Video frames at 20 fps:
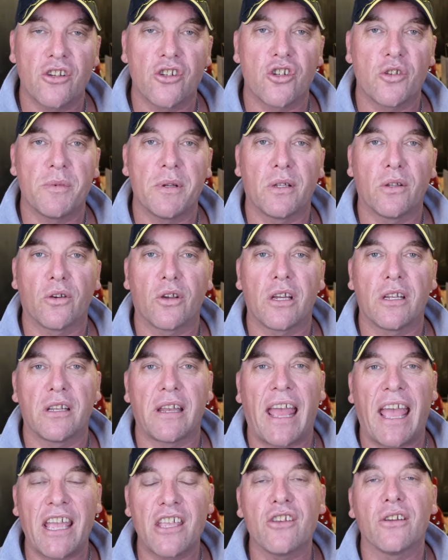You should be
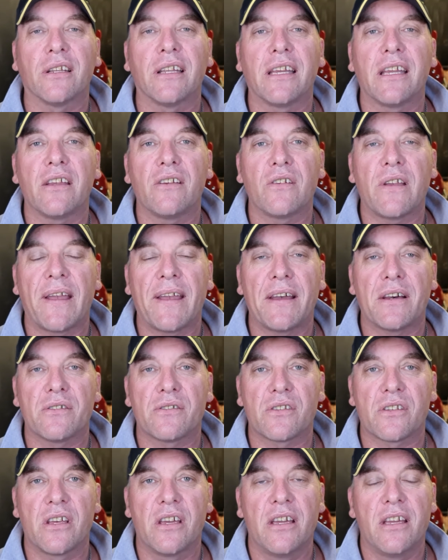looking annually at your
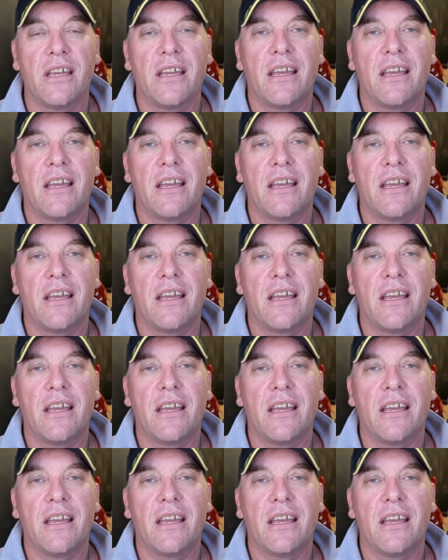house.